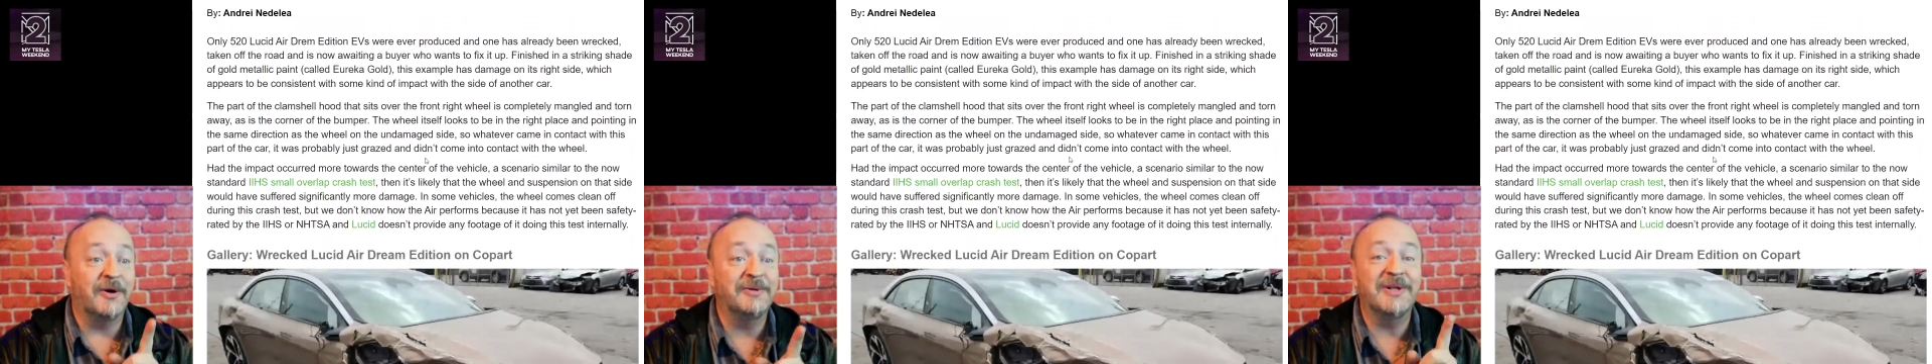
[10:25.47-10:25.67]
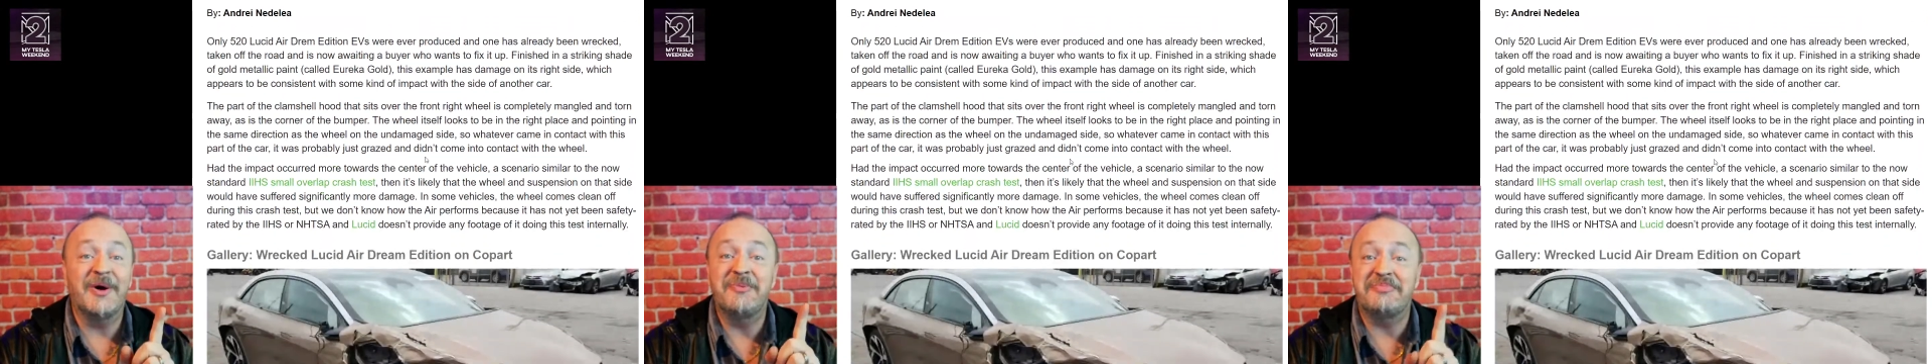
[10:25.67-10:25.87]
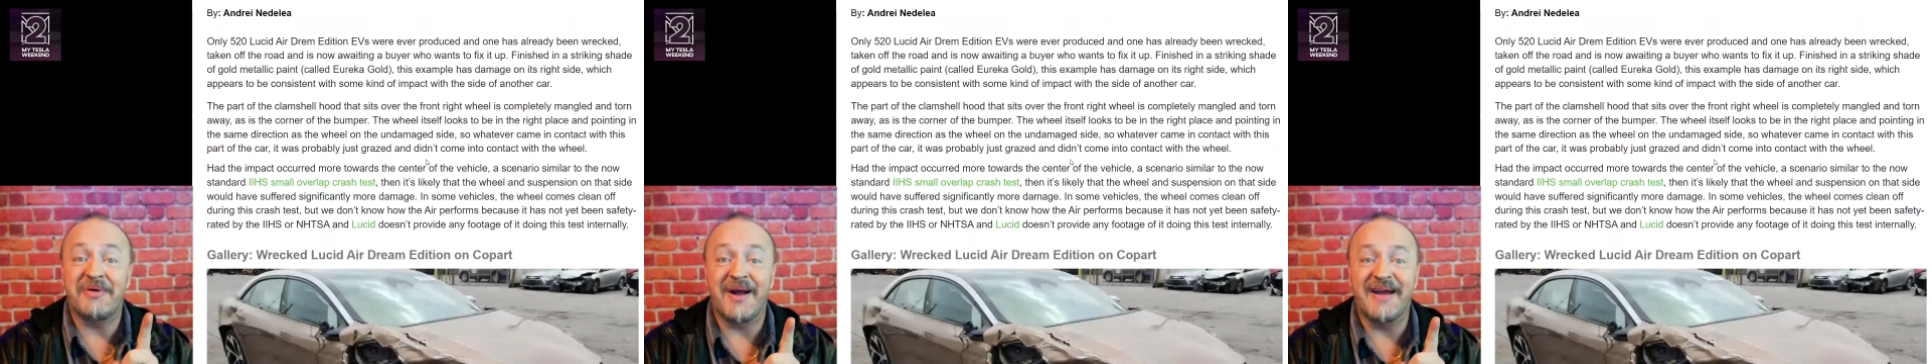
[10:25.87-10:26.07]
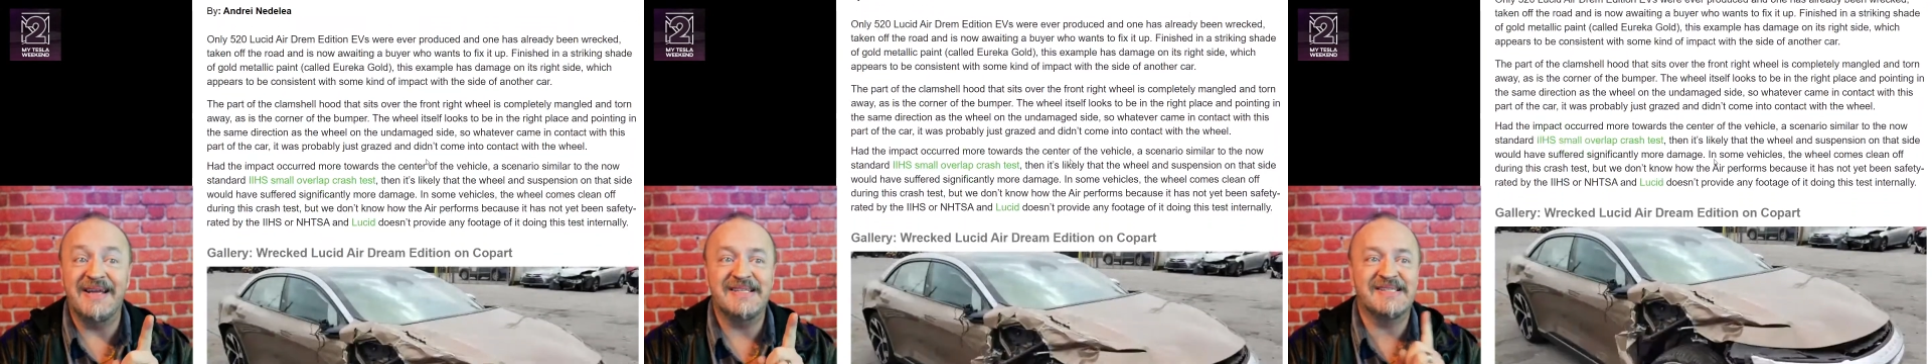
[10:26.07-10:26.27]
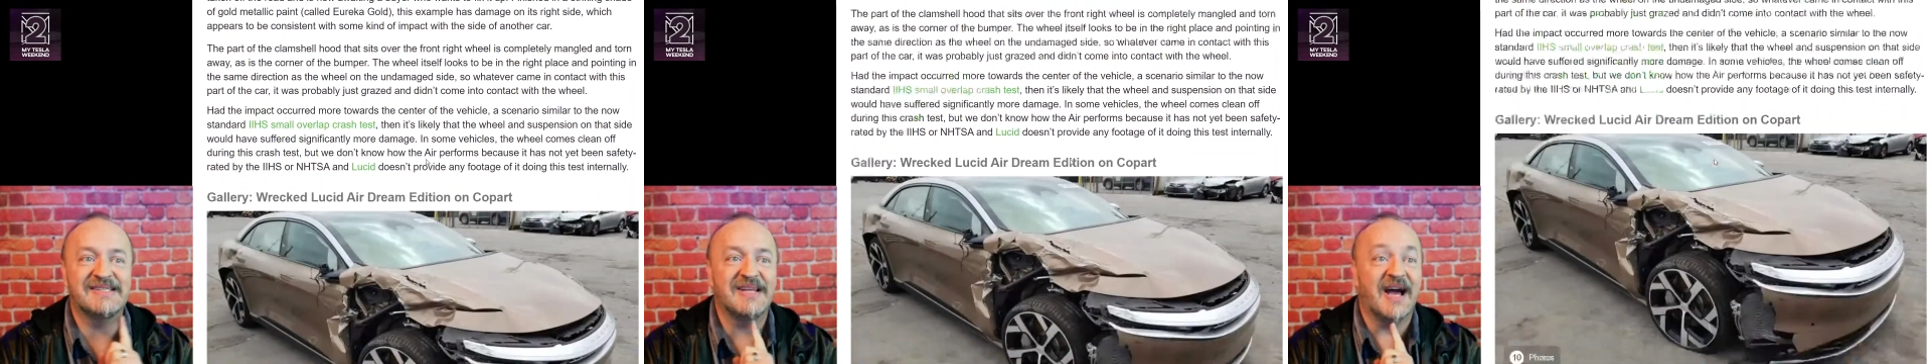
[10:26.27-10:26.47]
low
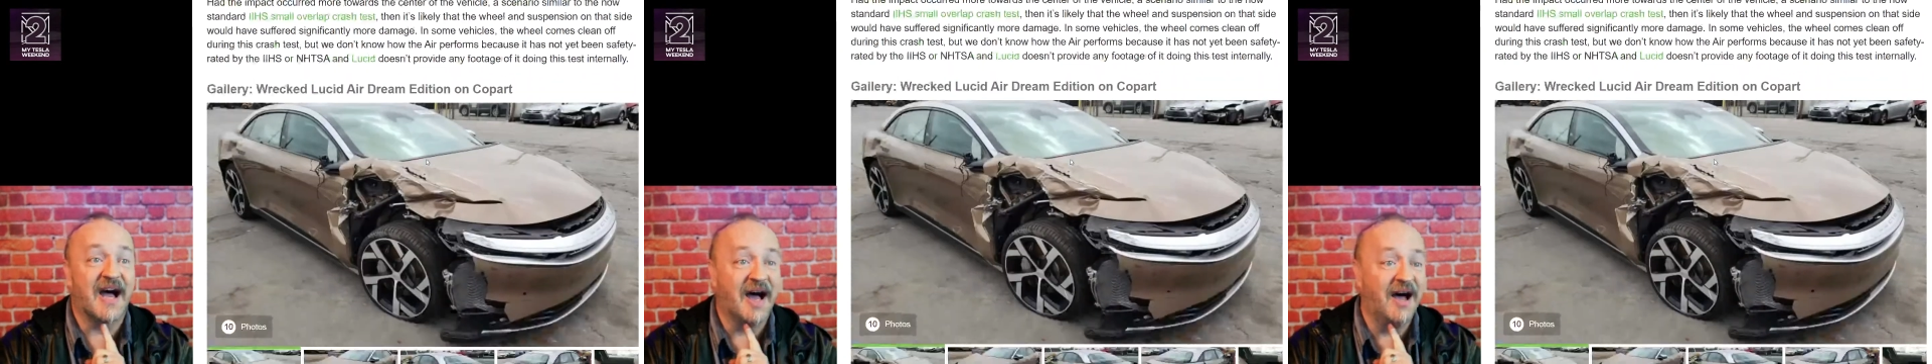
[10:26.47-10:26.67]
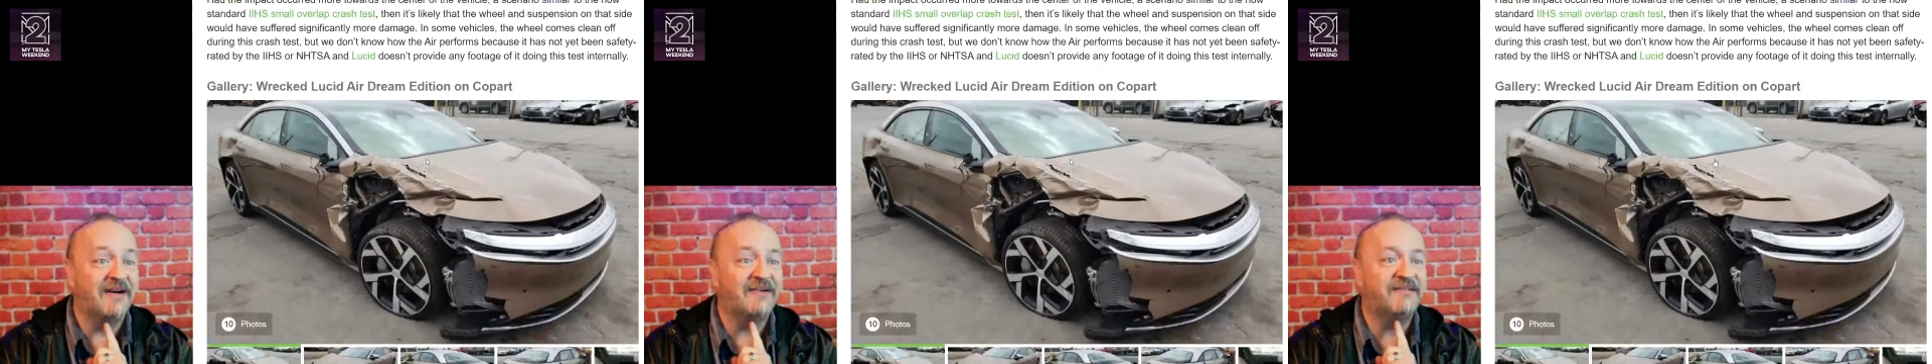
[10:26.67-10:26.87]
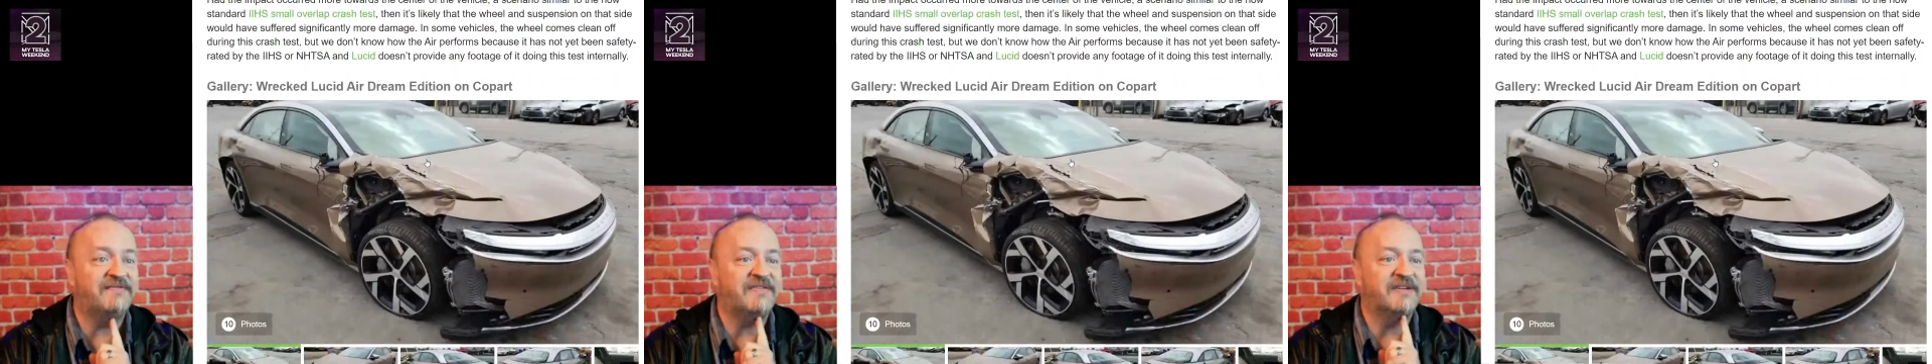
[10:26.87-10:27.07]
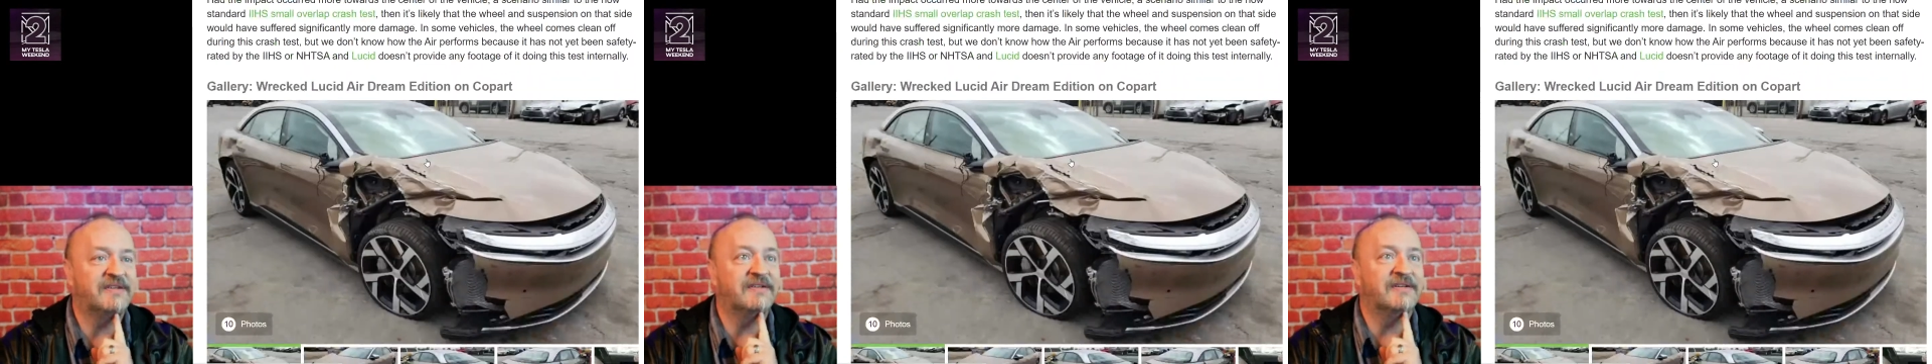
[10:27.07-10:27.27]
price of,